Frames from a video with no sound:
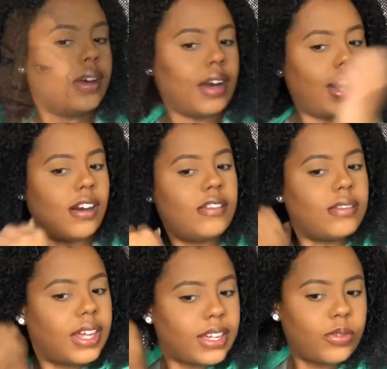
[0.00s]
I don't
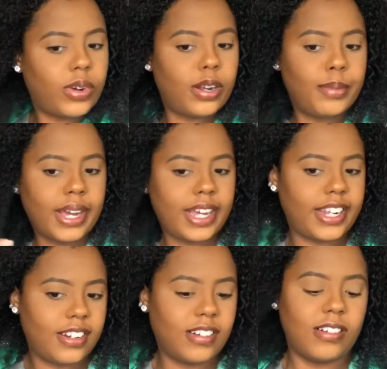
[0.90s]
like wearing my
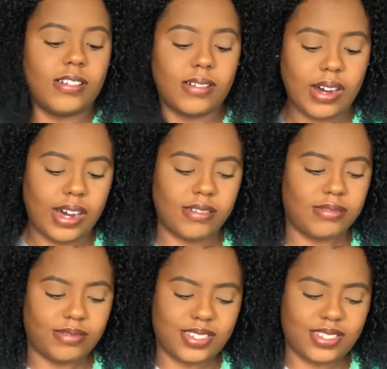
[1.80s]
hair all out.